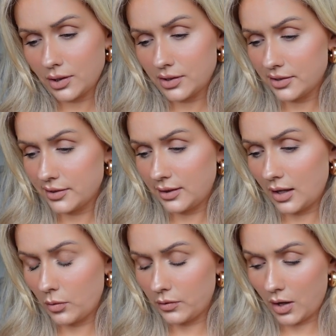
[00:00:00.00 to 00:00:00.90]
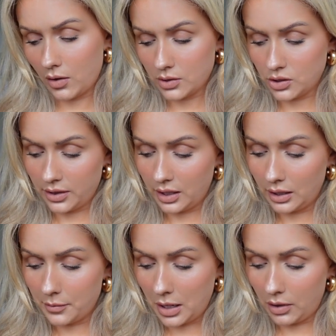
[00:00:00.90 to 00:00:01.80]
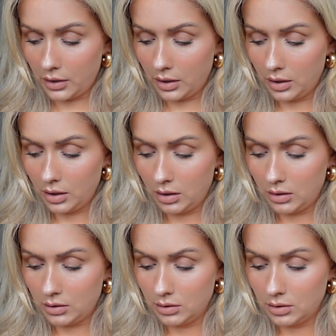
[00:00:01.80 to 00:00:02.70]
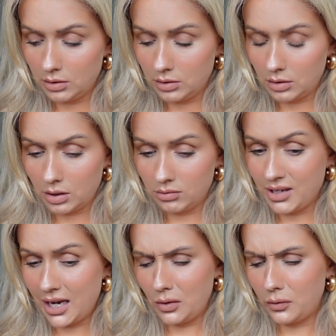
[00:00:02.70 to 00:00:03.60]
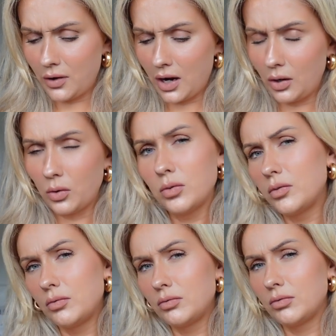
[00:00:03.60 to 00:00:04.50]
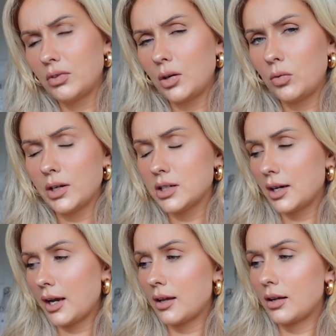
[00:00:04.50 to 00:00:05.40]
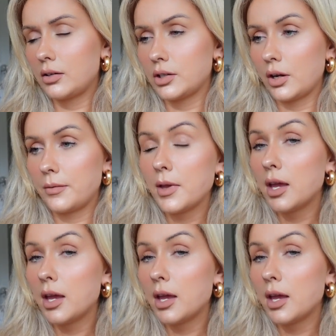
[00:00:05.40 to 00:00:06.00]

I just said that without actually thinking about it. Nail file. Where did I get that? I don't know.